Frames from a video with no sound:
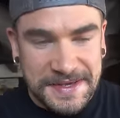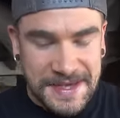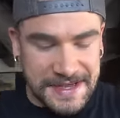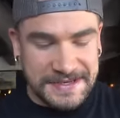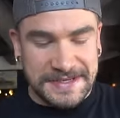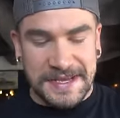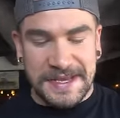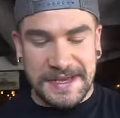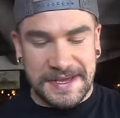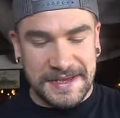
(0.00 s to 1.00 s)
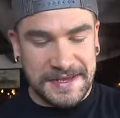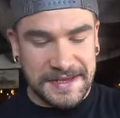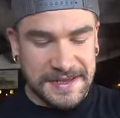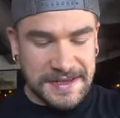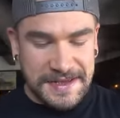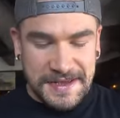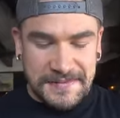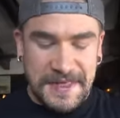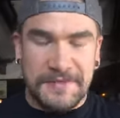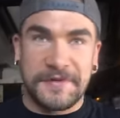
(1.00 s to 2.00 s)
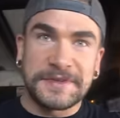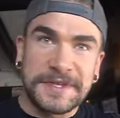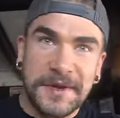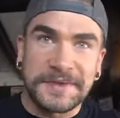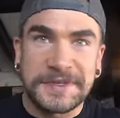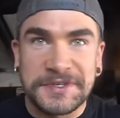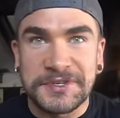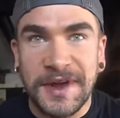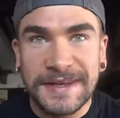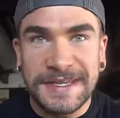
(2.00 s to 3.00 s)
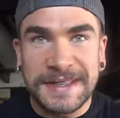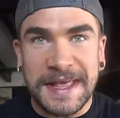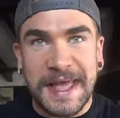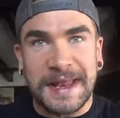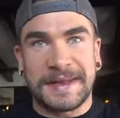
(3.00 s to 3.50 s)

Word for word: And at first I was instructed that